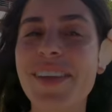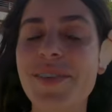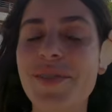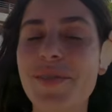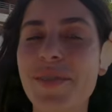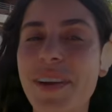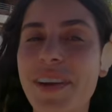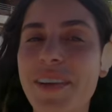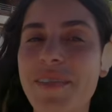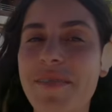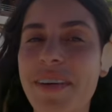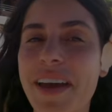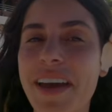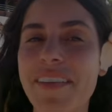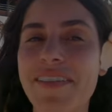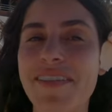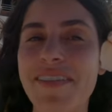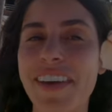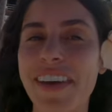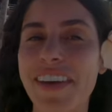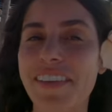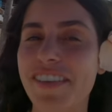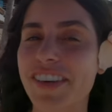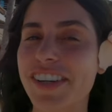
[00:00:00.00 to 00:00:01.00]
one of my
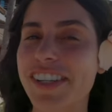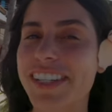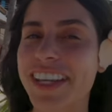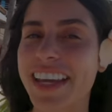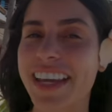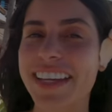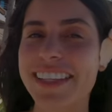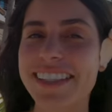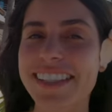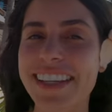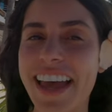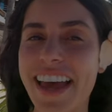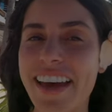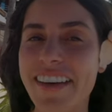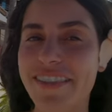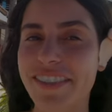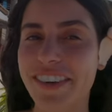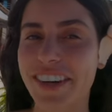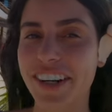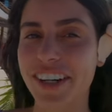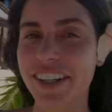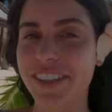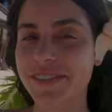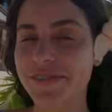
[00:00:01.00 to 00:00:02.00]
favorite days
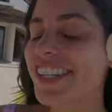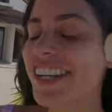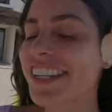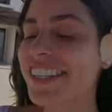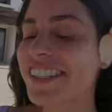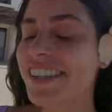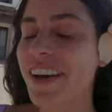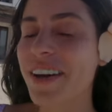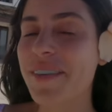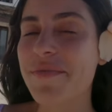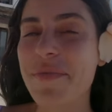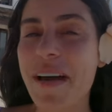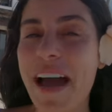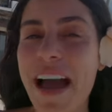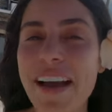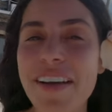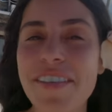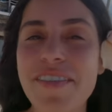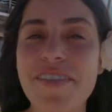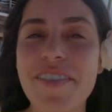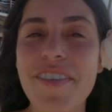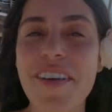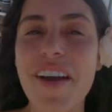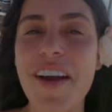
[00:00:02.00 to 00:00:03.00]
ever. Just got back
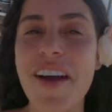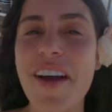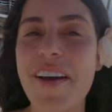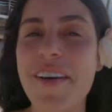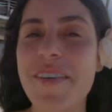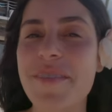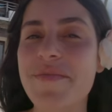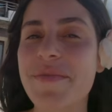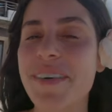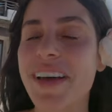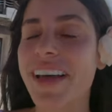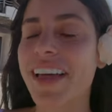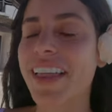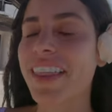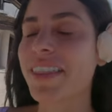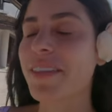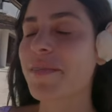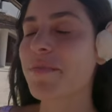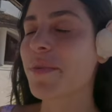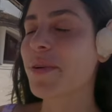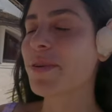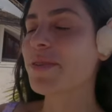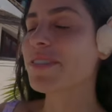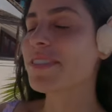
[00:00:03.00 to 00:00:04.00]
from the
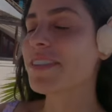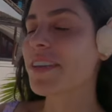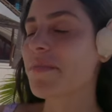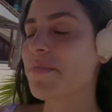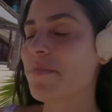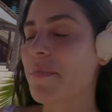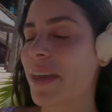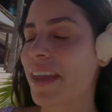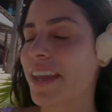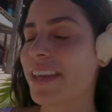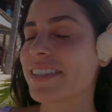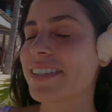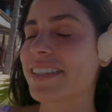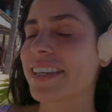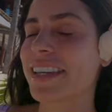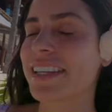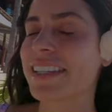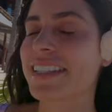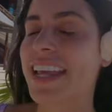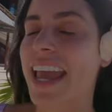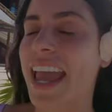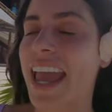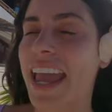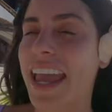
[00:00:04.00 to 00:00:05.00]
most amazing
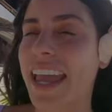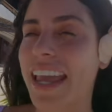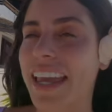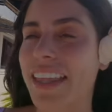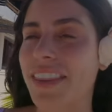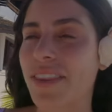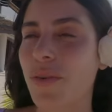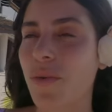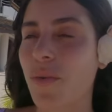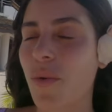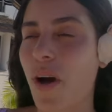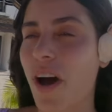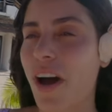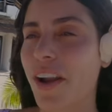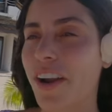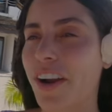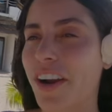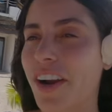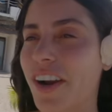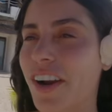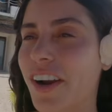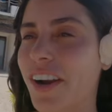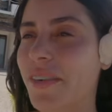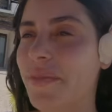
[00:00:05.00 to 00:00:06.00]
day in the
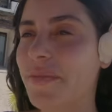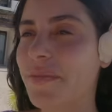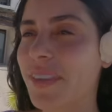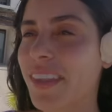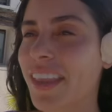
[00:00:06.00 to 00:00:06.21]
water.